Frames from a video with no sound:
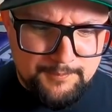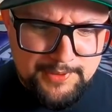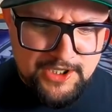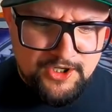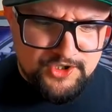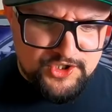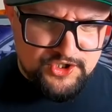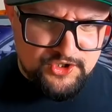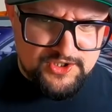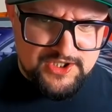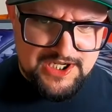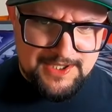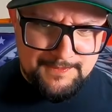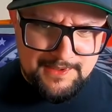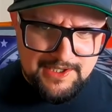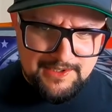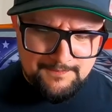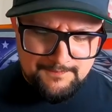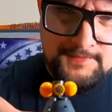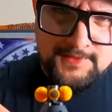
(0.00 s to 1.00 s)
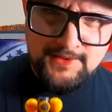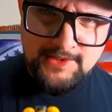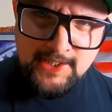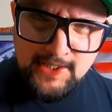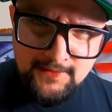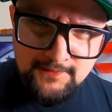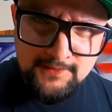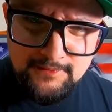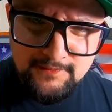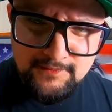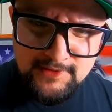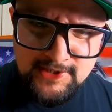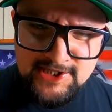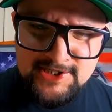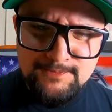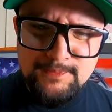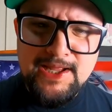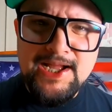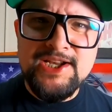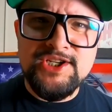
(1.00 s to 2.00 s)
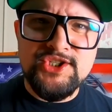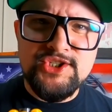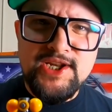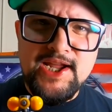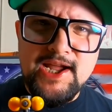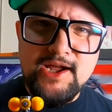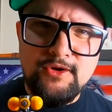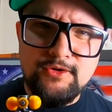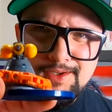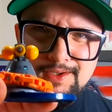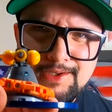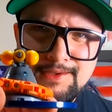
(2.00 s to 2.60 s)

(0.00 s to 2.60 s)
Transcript: parachutes come up, then they splash down